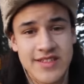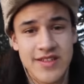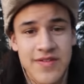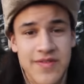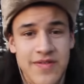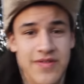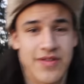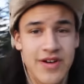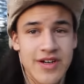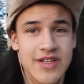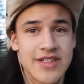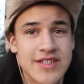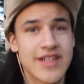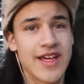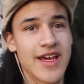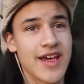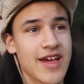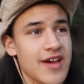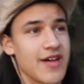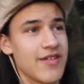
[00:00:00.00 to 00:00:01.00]
the first
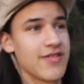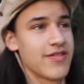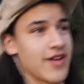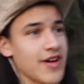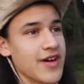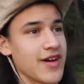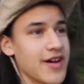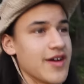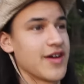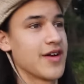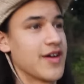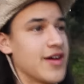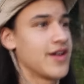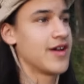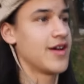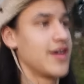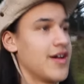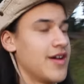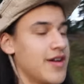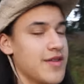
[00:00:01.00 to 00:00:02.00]
day of our
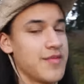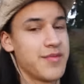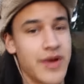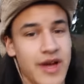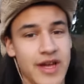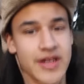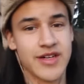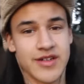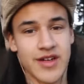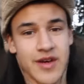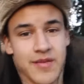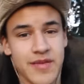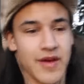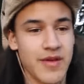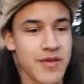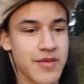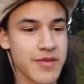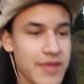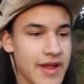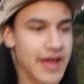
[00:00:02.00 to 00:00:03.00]
bike trip that
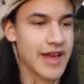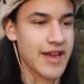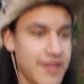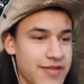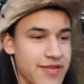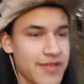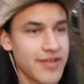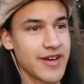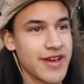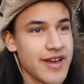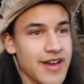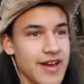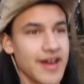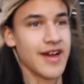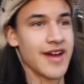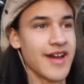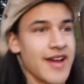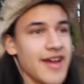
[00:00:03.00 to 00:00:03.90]
we've been planning for a year.